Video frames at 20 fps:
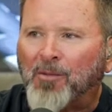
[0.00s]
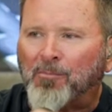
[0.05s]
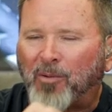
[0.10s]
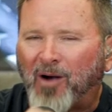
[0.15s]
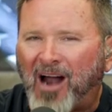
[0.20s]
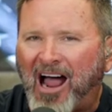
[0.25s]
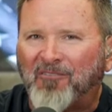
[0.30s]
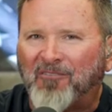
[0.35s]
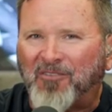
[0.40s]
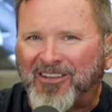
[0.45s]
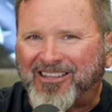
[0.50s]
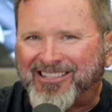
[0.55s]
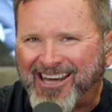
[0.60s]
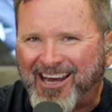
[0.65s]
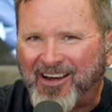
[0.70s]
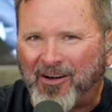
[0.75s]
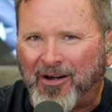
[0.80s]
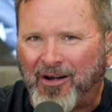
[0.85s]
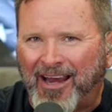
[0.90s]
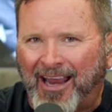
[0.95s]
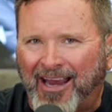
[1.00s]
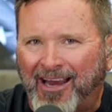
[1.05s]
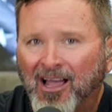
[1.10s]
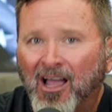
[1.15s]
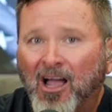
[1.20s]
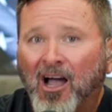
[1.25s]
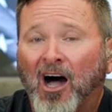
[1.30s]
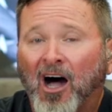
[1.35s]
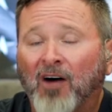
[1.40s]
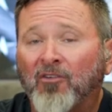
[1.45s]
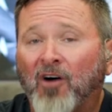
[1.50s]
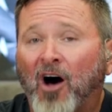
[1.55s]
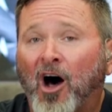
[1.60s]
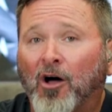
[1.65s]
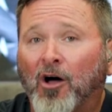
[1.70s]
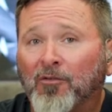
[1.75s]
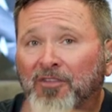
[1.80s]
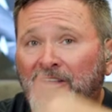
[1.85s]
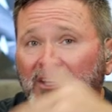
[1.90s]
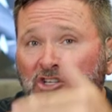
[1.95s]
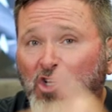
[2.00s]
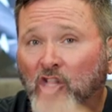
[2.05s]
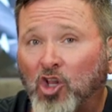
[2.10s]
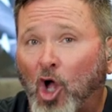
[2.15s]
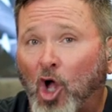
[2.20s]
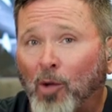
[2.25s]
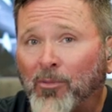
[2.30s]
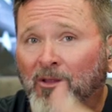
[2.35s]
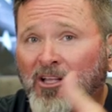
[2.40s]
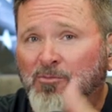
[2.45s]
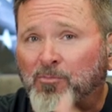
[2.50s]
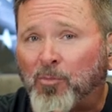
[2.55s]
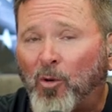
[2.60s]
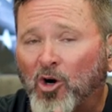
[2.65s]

the profiteering of all of these globalist